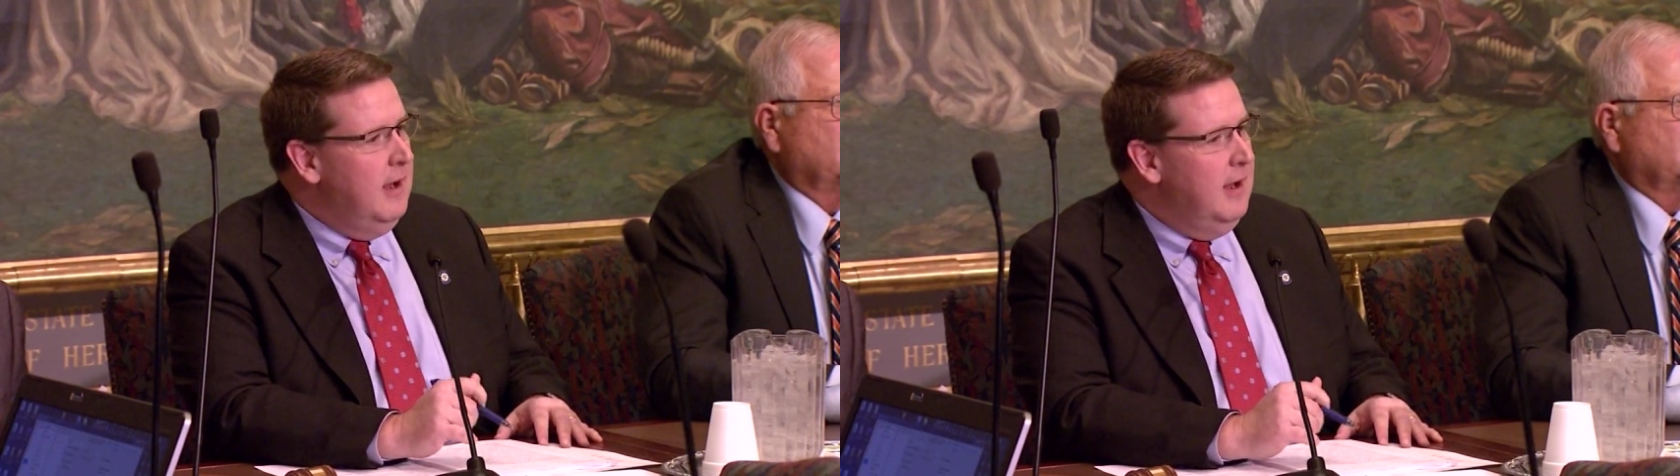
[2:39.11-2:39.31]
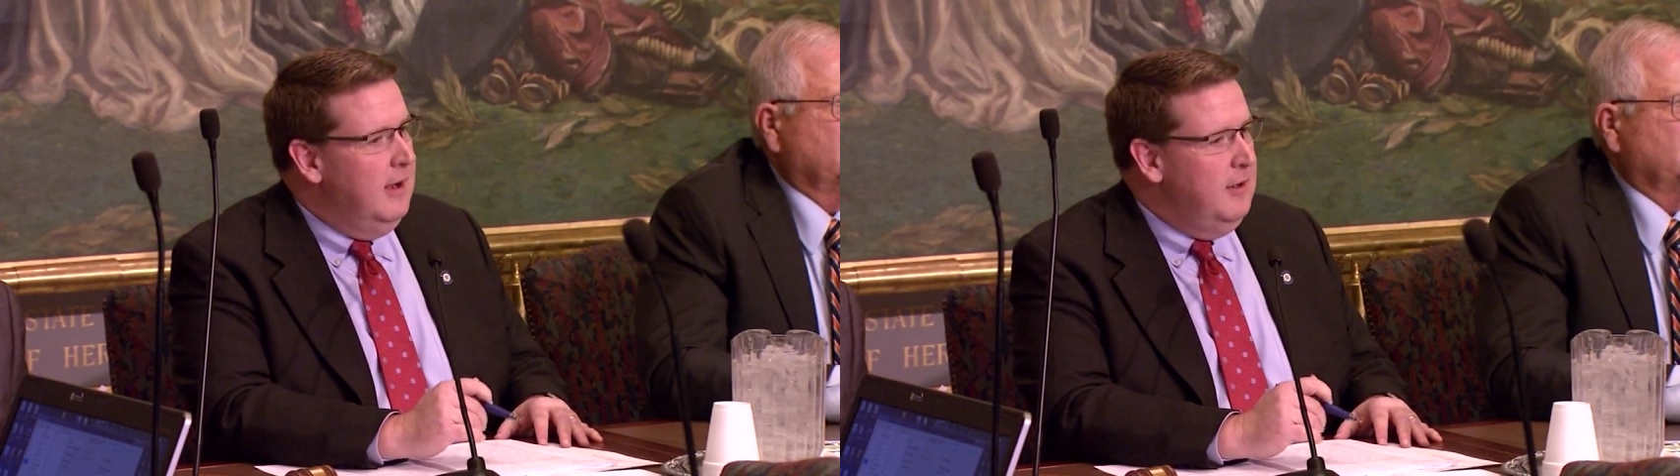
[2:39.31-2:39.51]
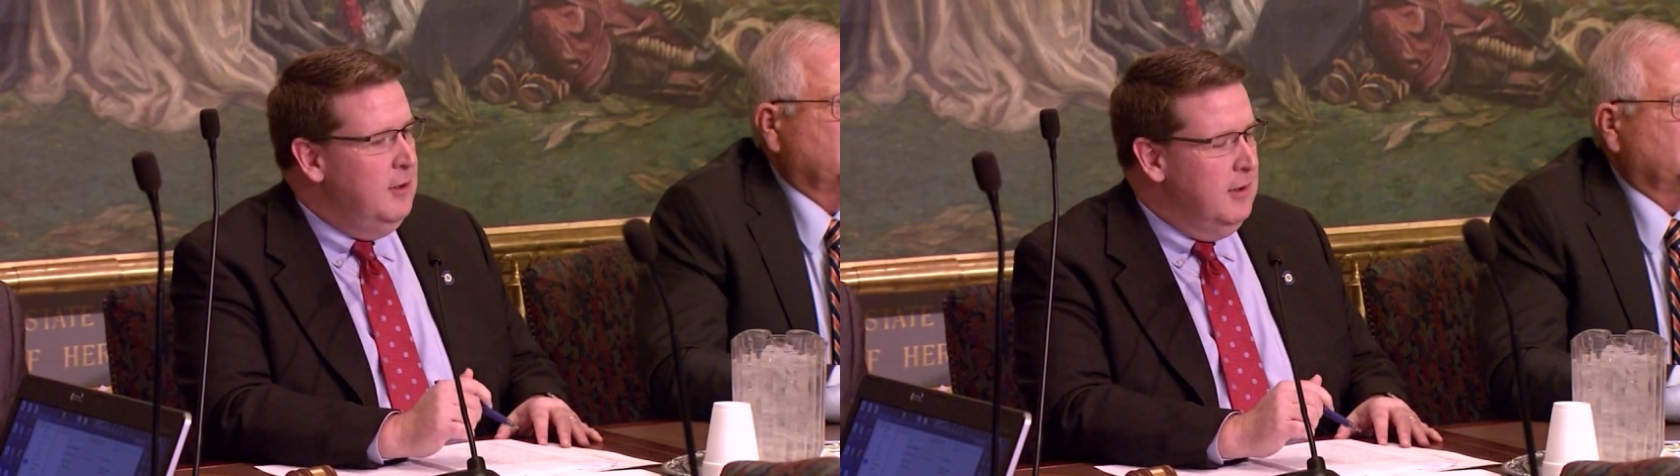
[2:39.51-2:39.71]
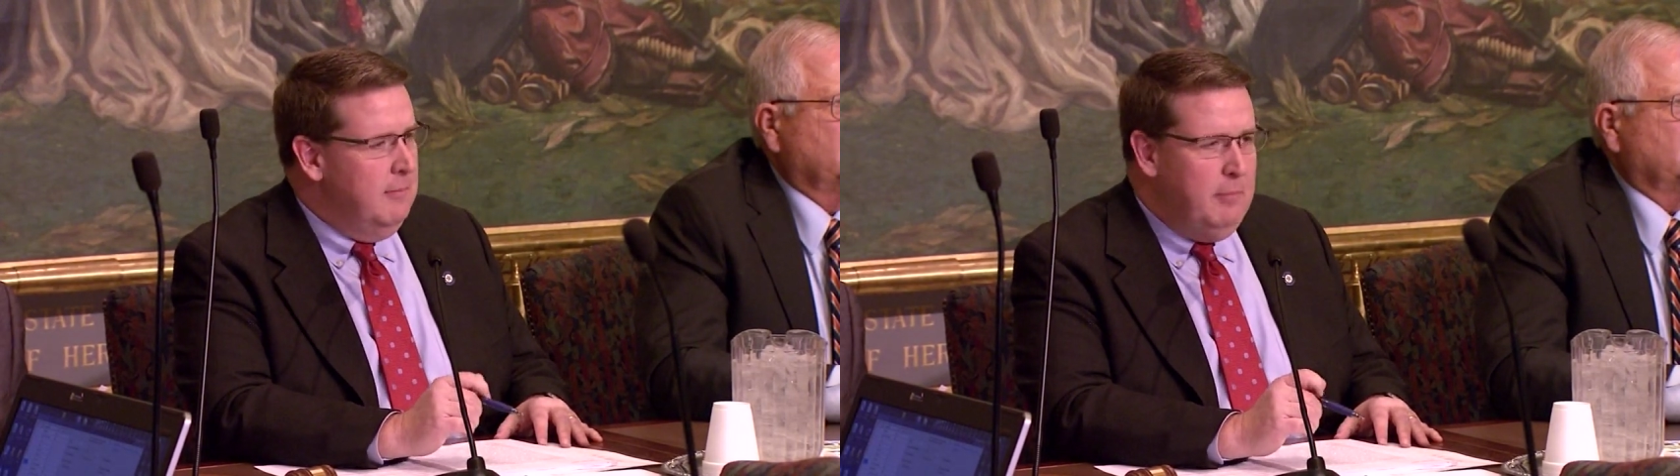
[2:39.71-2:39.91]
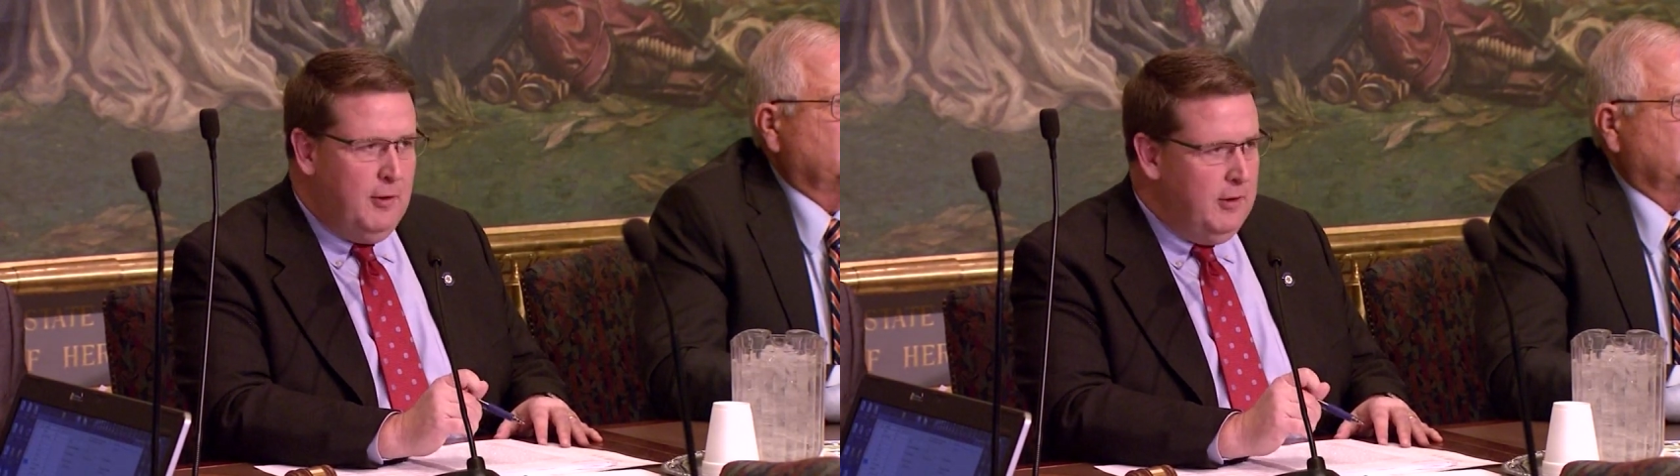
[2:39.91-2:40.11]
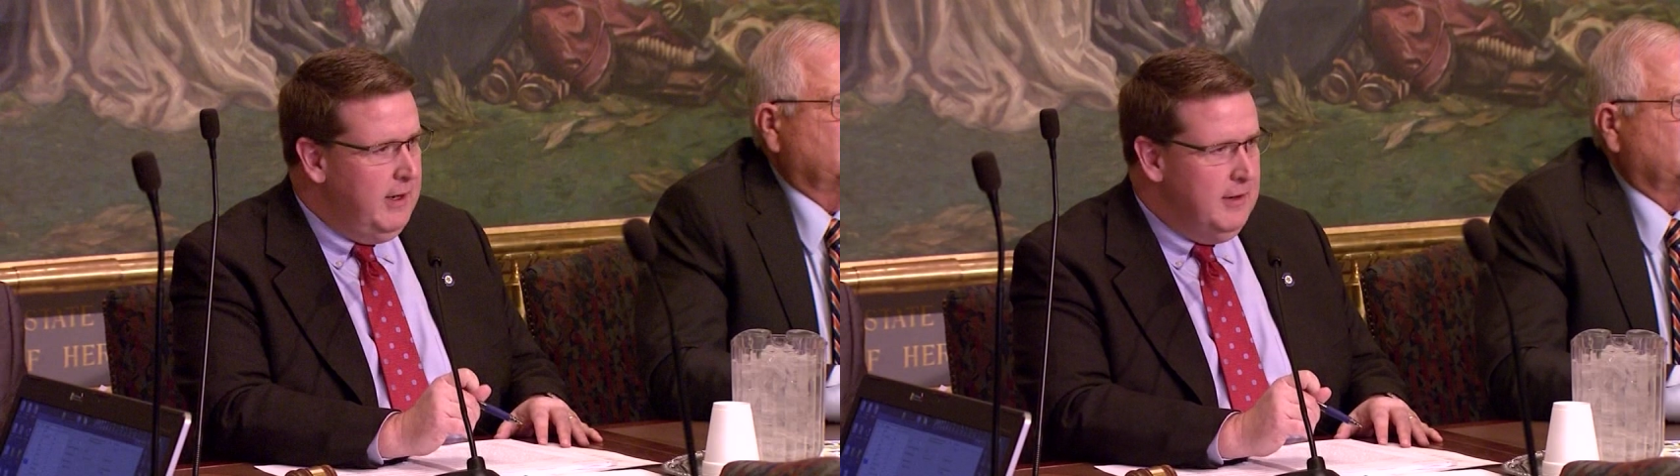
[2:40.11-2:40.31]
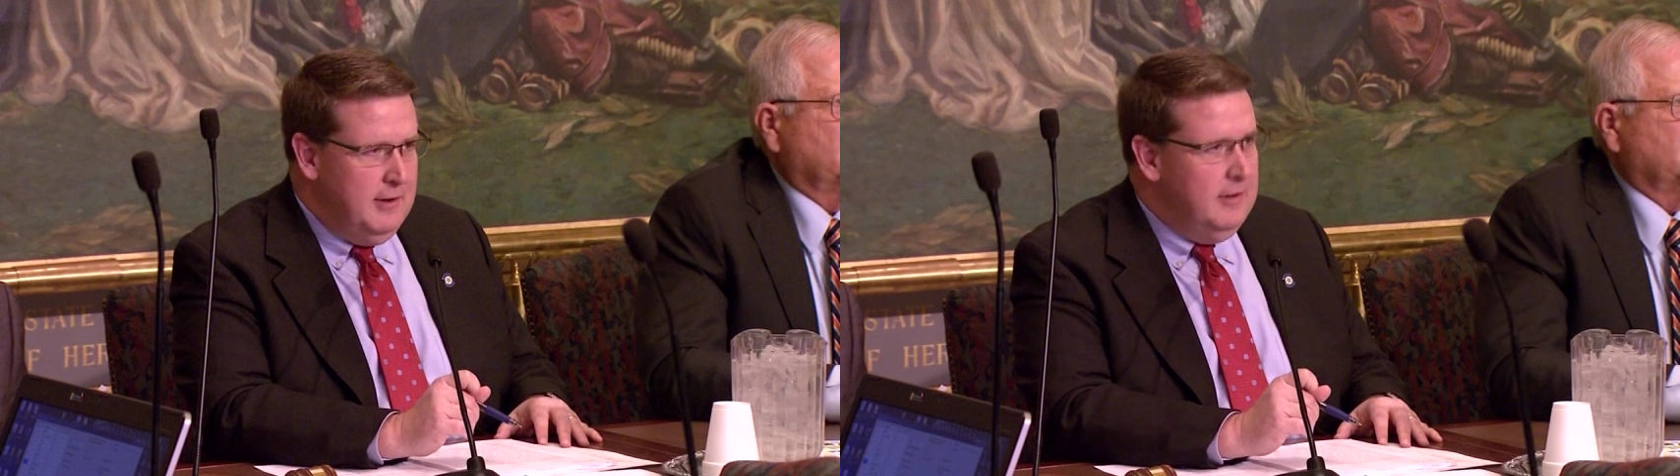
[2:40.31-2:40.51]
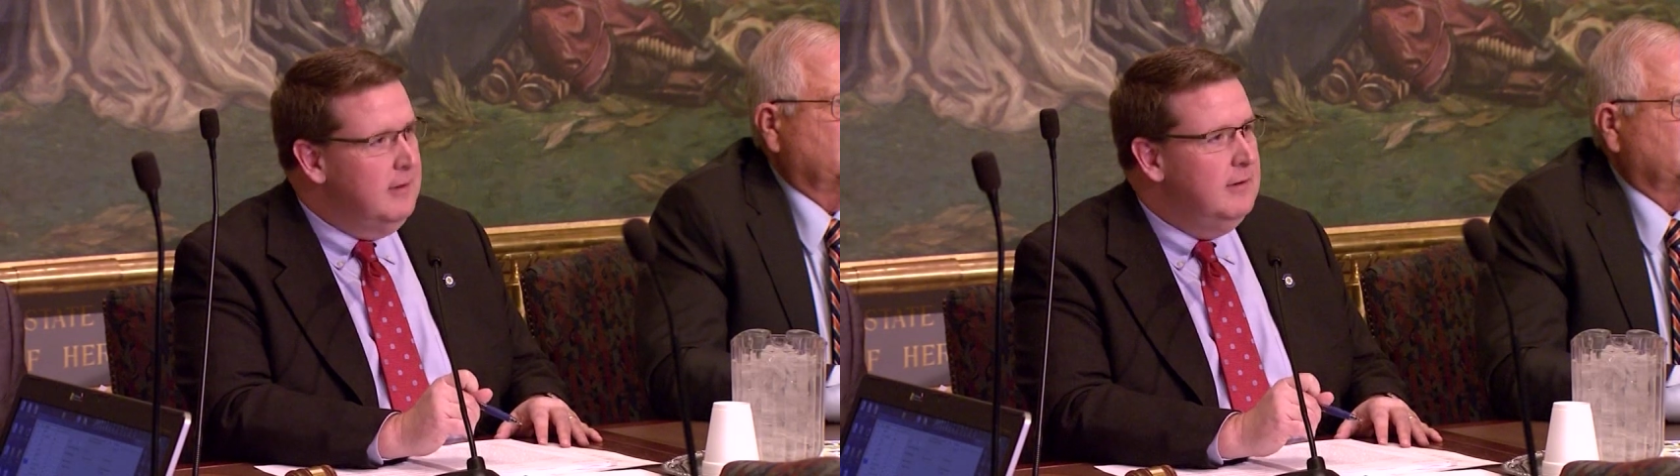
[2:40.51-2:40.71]
uh, your
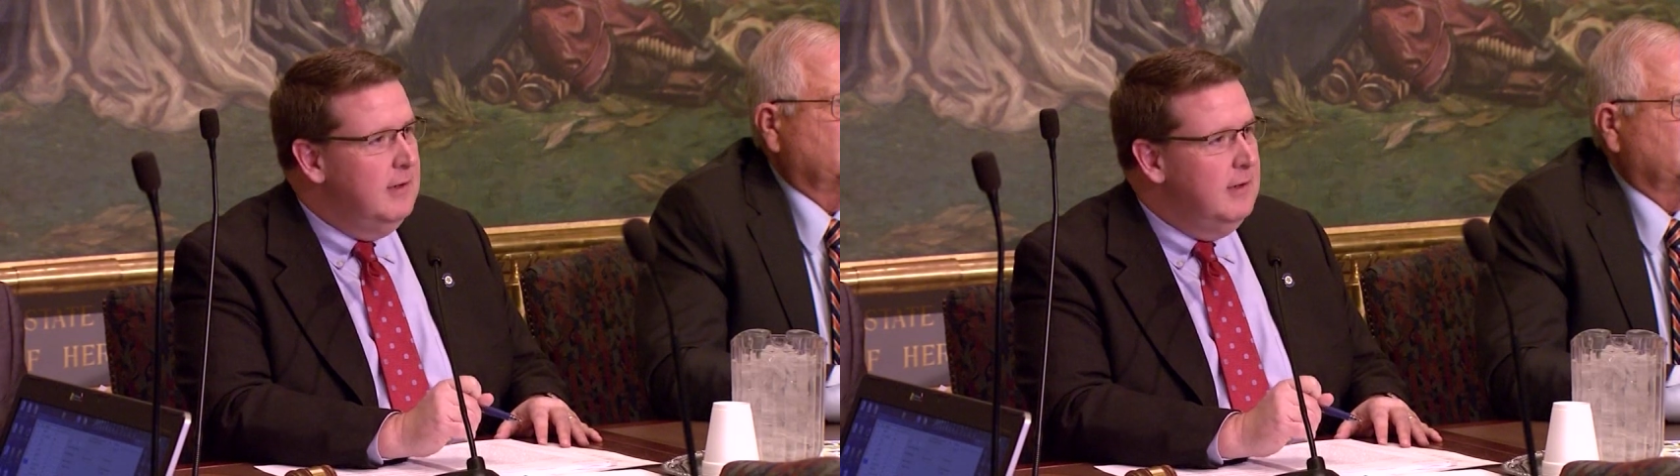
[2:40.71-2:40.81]
employer